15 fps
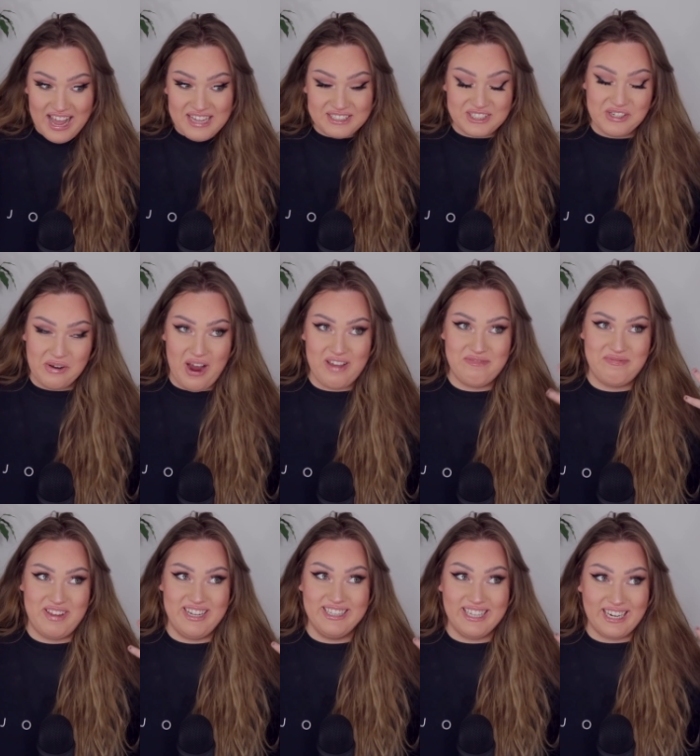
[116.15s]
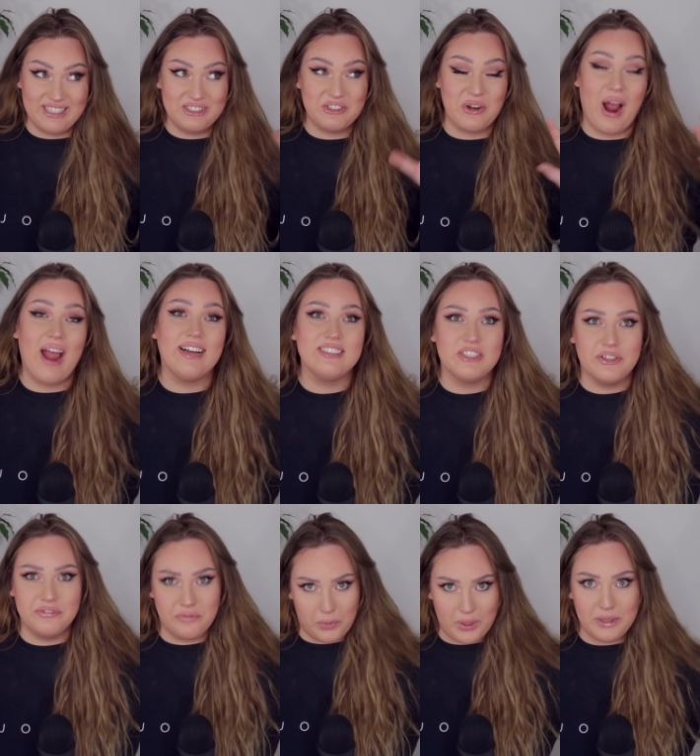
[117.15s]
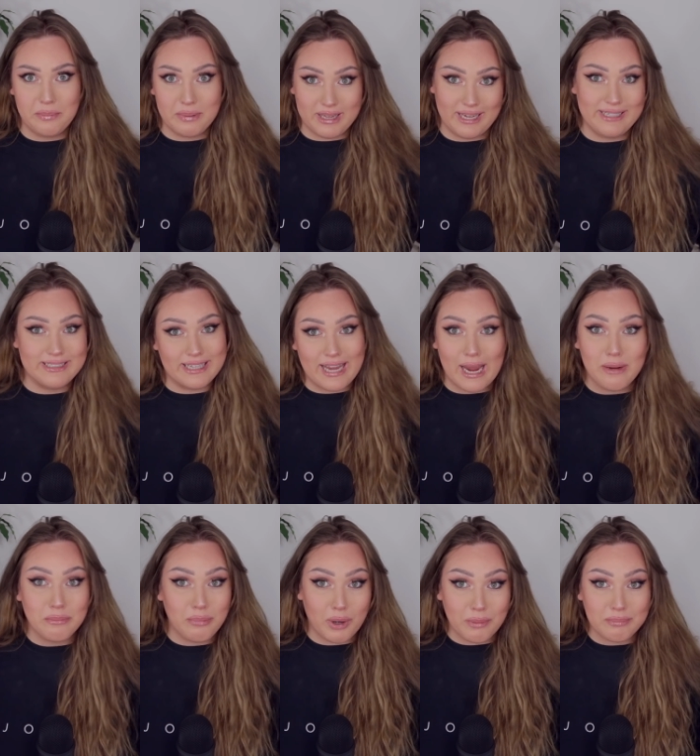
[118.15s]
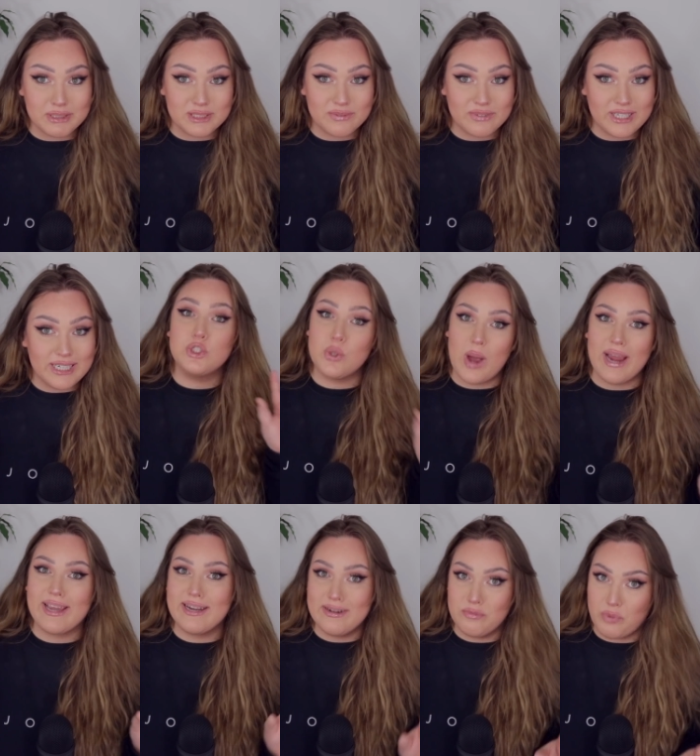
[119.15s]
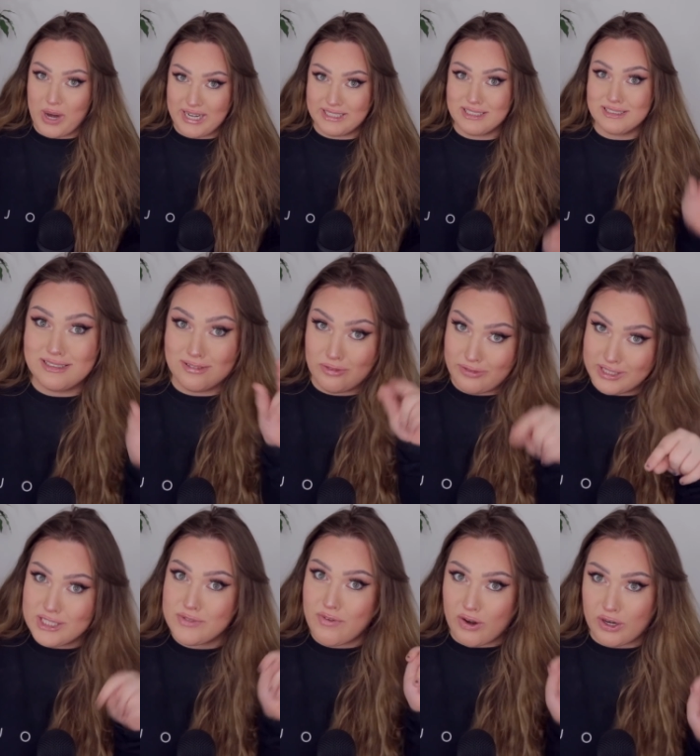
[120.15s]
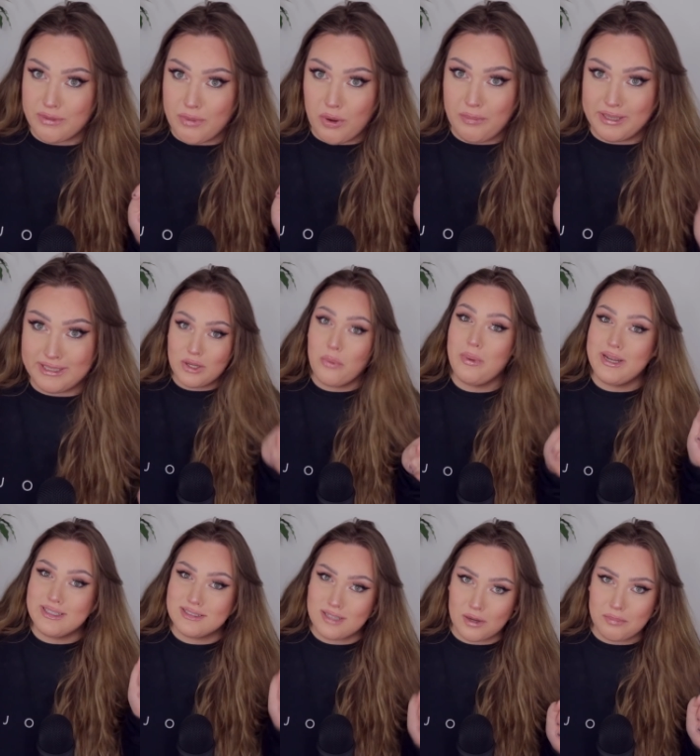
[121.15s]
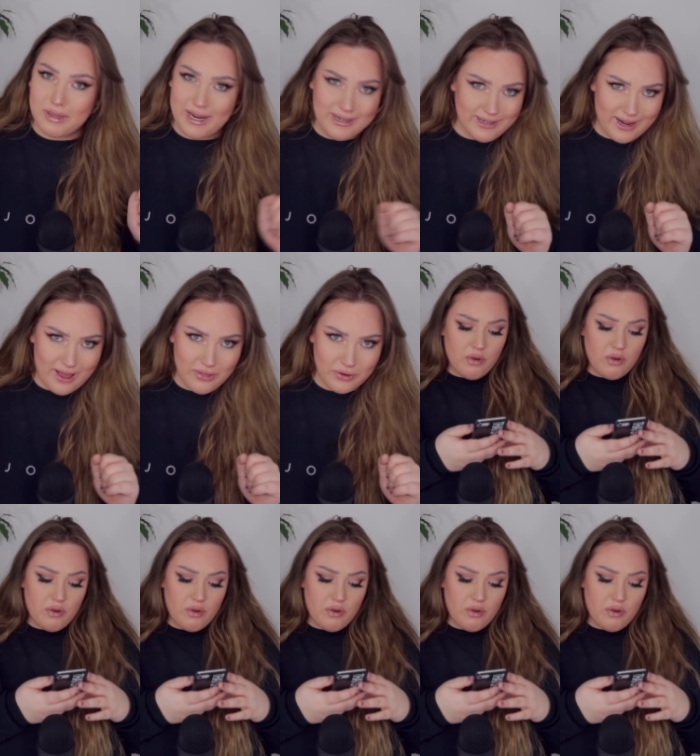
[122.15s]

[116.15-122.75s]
So I've been like trying to avoid playing the game purposefully so I can wait till this very moment so we can start playing together.